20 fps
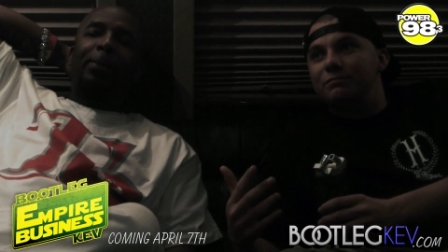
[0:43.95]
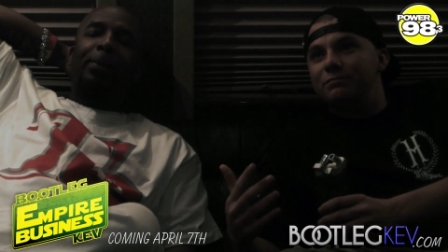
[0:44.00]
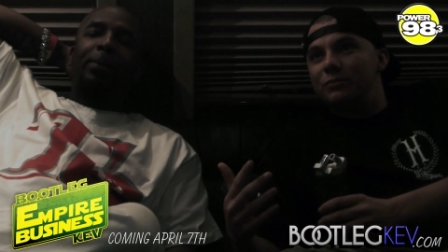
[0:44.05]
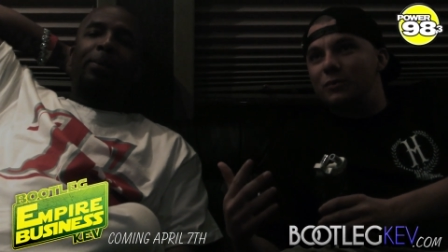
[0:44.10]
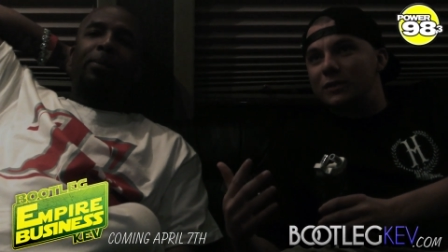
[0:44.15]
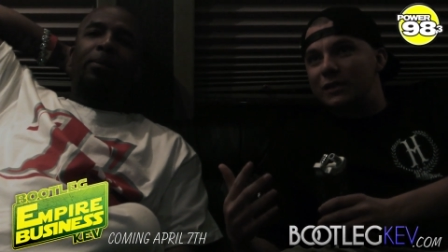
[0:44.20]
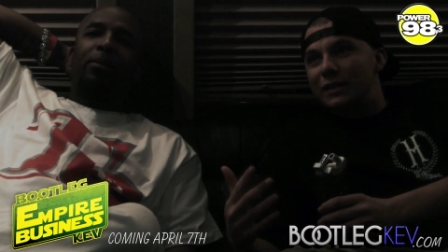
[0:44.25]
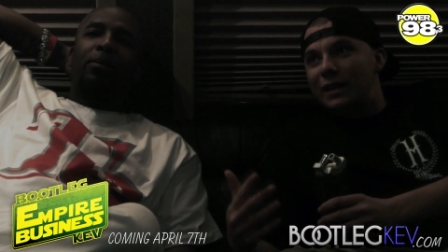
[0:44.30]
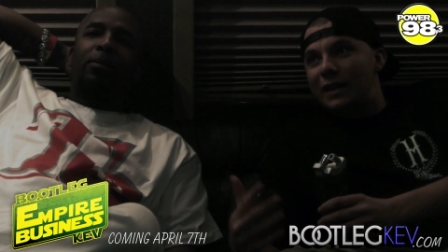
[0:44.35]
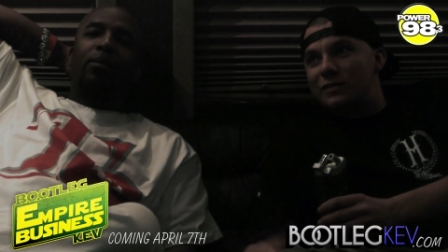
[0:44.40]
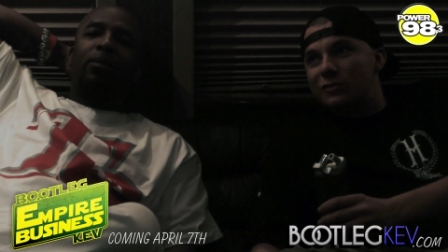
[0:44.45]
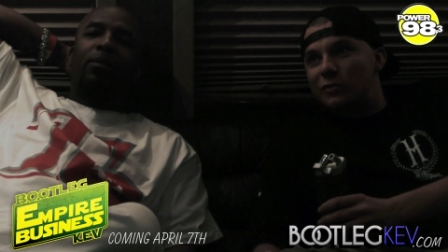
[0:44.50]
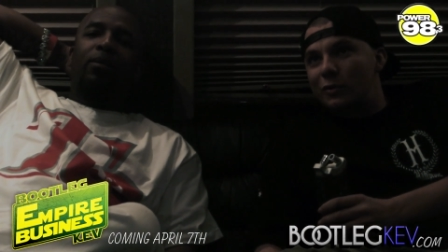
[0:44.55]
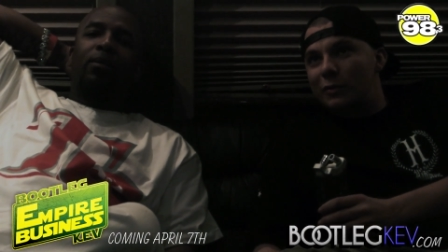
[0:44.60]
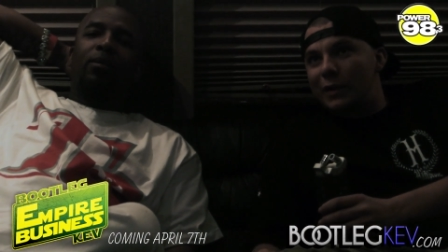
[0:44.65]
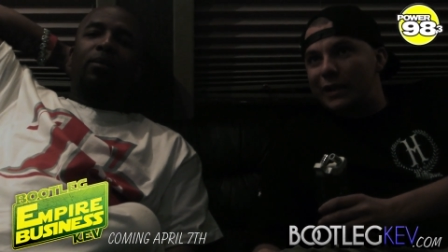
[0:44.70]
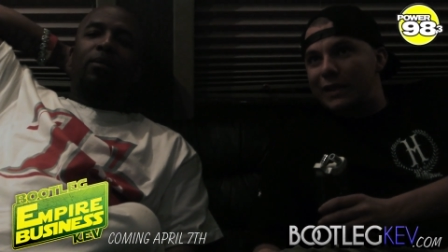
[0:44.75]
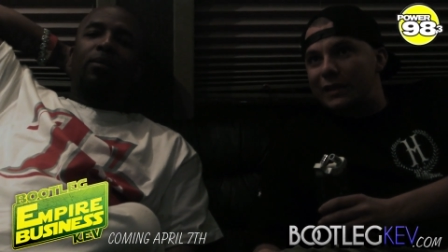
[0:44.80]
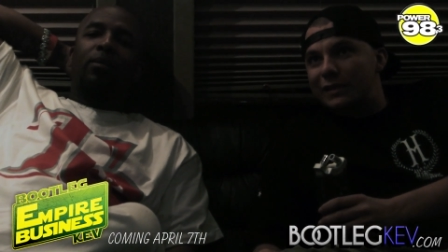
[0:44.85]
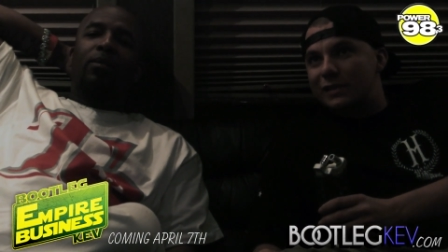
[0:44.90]
What was the last
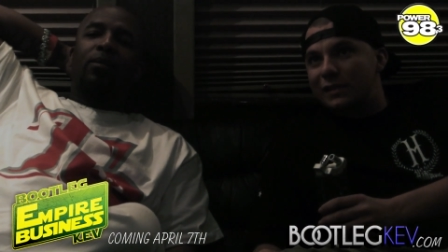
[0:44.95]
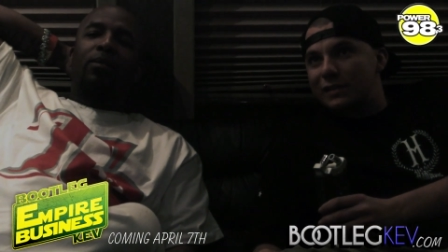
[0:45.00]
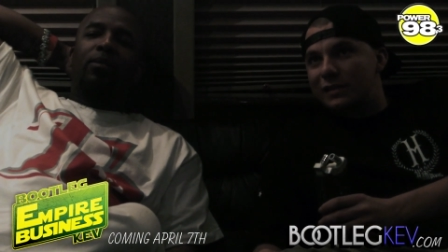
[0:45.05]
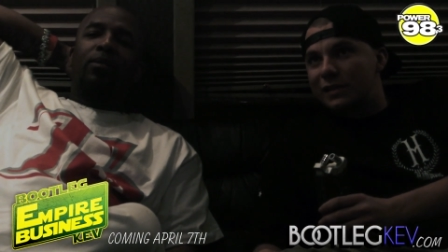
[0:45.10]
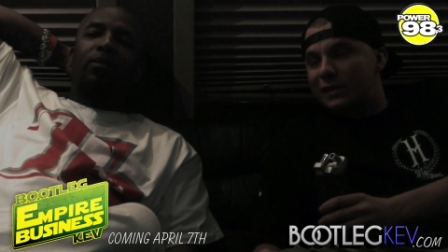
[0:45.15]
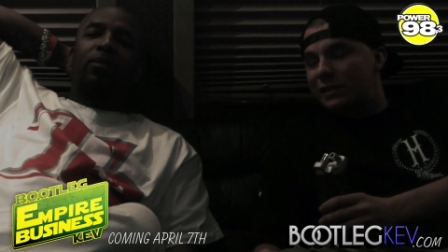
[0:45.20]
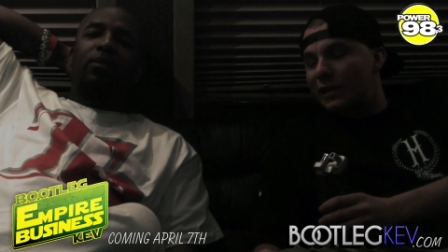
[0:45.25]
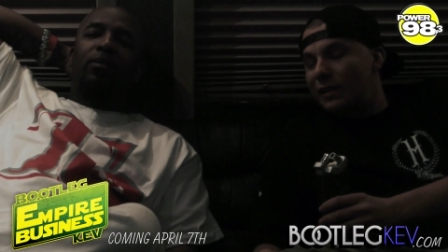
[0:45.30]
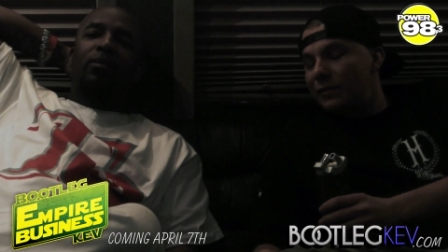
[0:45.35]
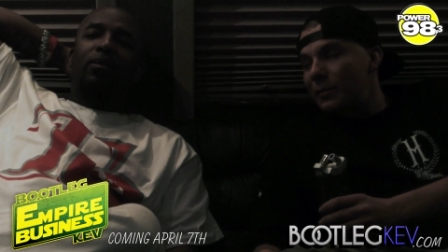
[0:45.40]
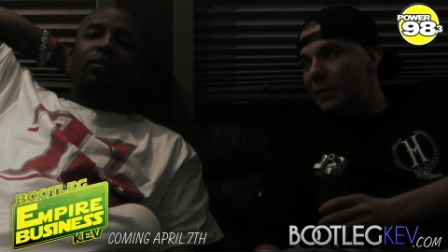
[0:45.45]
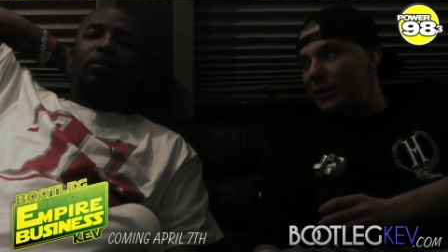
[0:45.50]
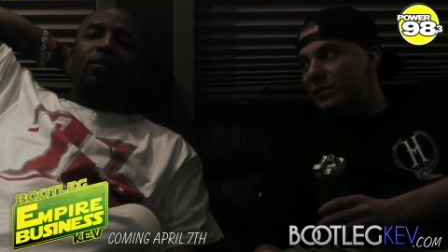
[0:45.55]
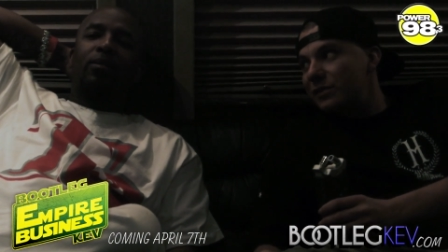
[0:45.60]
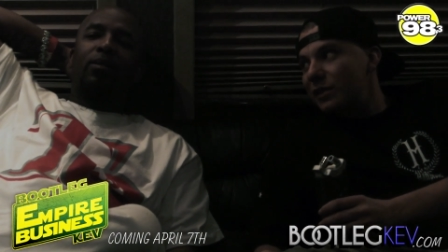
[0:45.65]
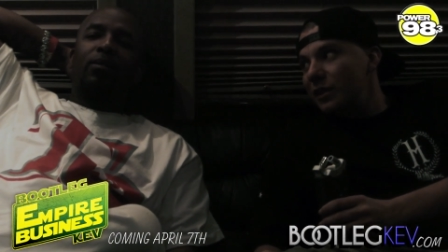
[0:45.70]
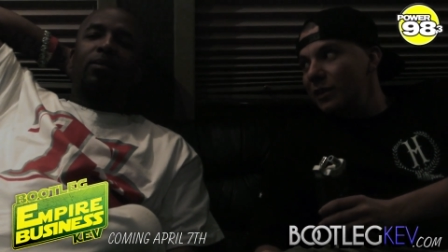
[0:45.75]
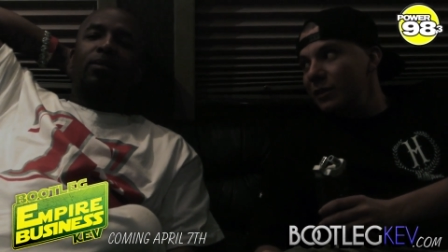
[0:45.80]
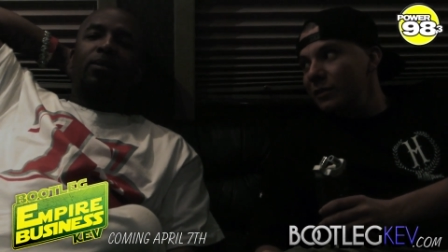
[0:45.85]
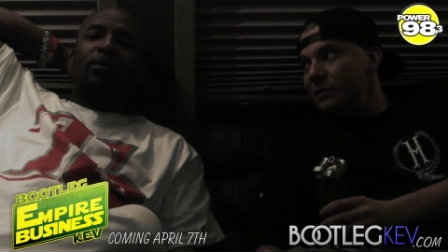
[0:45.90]
tour? Like six, seven
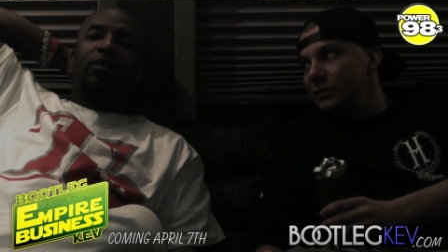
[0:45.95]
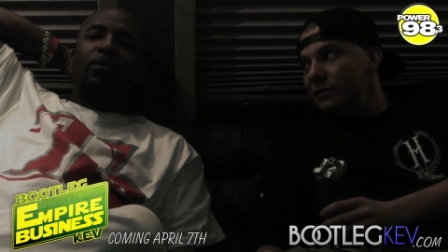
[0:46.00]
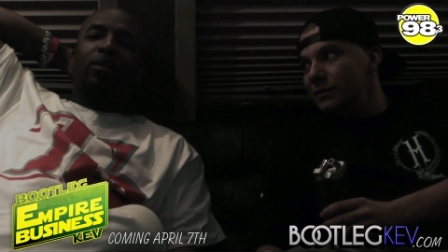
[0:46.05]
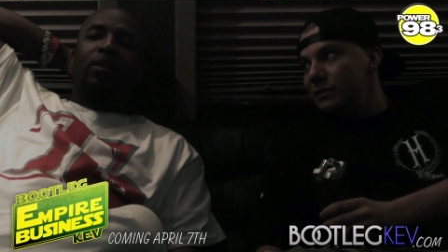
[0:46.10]
months ago?